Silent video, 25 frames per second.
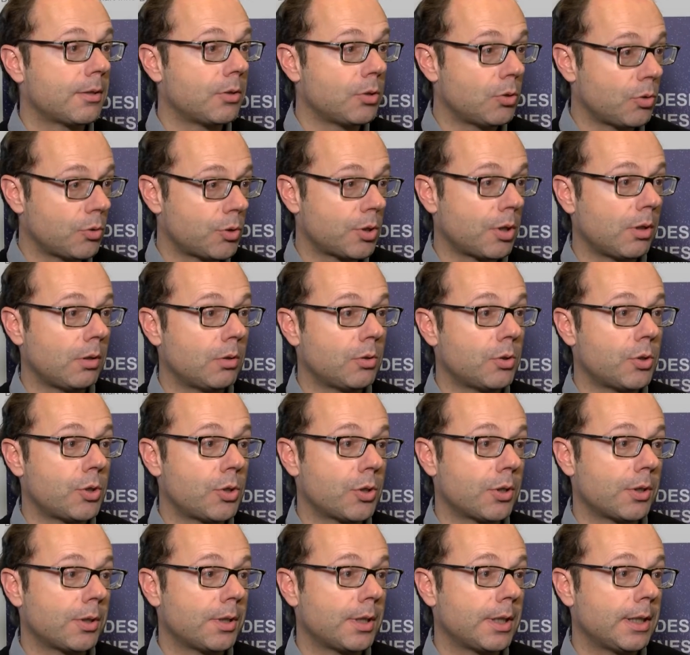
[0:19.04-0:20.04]
new
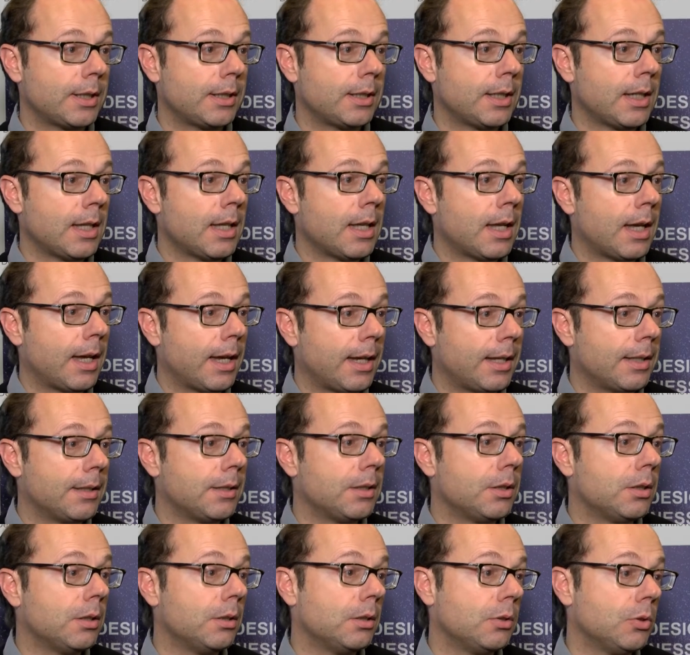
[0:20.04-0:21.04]
solutions
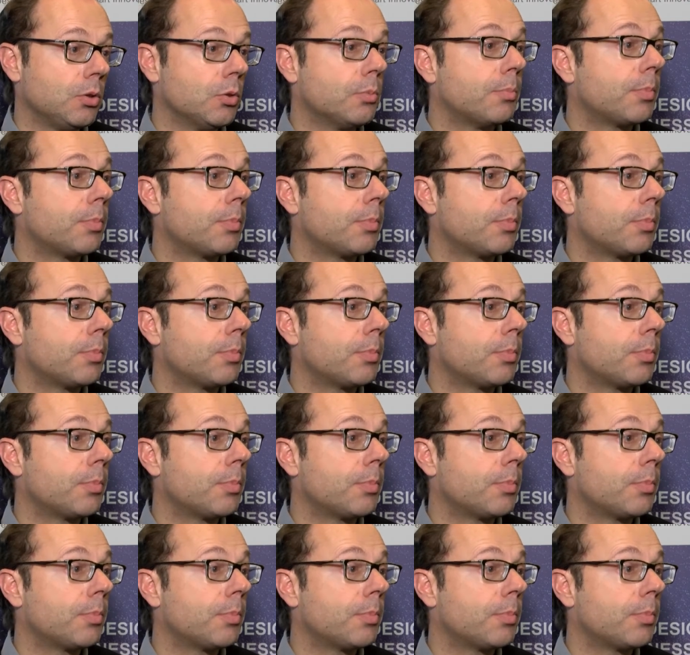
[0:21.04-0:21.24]
and new